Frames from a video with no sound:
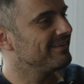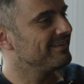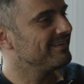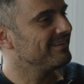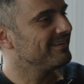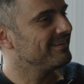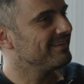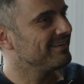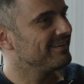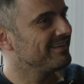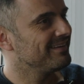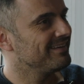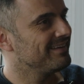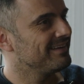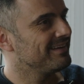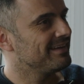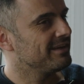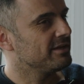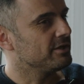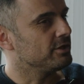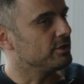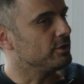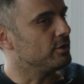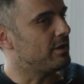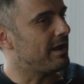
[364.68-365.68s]

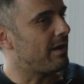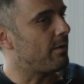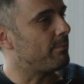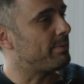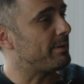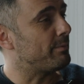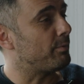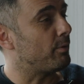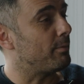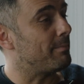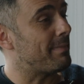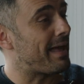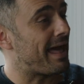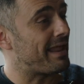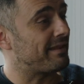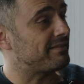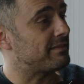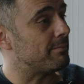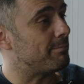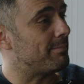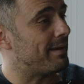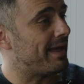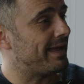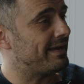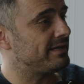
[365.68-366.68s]
You know how people are mad at
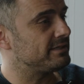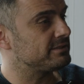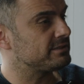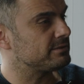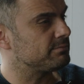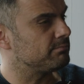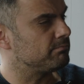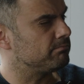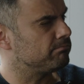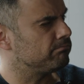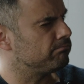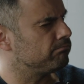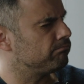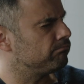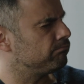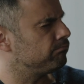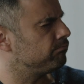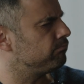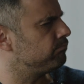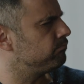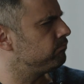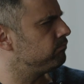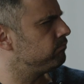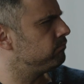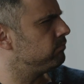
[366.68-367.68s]
the banks?
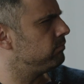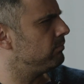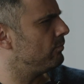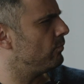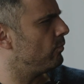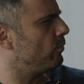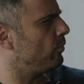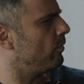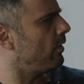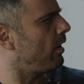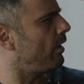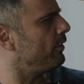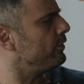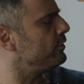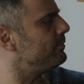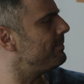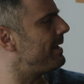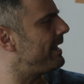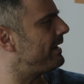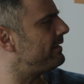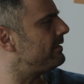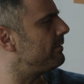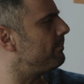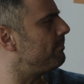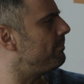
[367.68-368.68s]
Are you
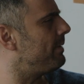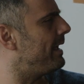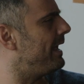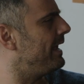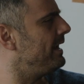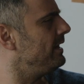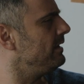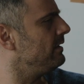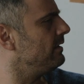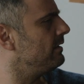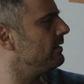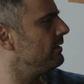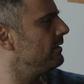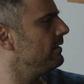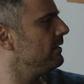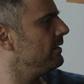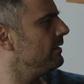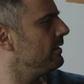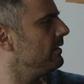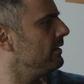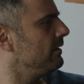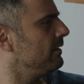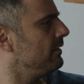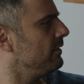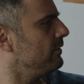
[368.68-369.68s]
mad at the bank?
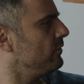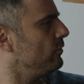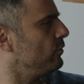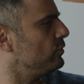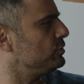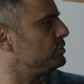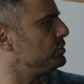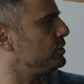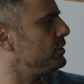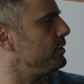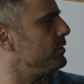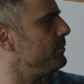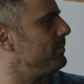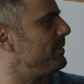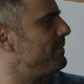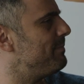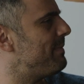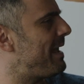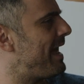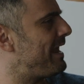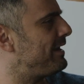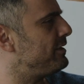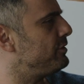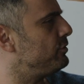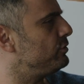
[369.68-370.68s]
Or should you be
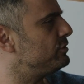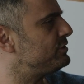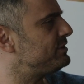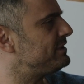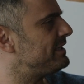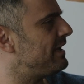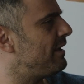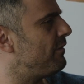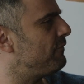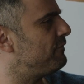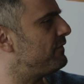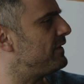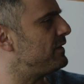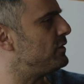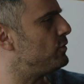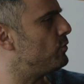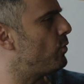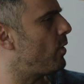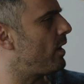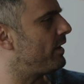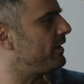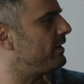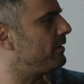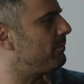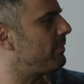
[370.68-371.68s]
mad at yourself that you
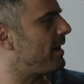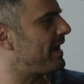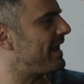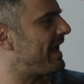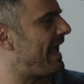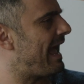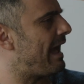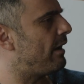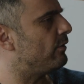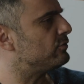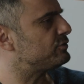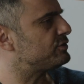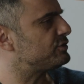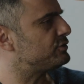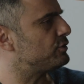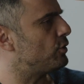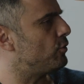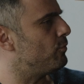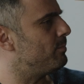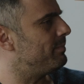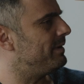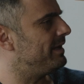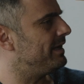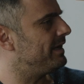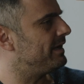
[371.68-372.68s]
wanted to buy a house
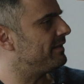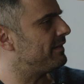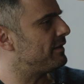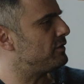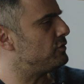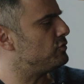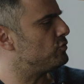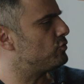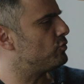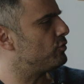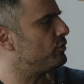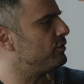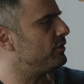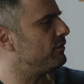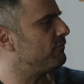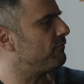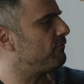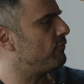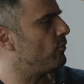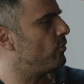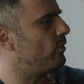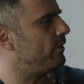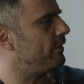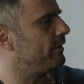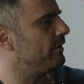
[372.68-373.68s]
so big that you couldn't
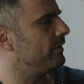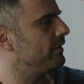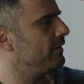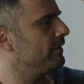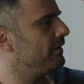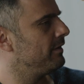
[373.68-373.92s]
afford?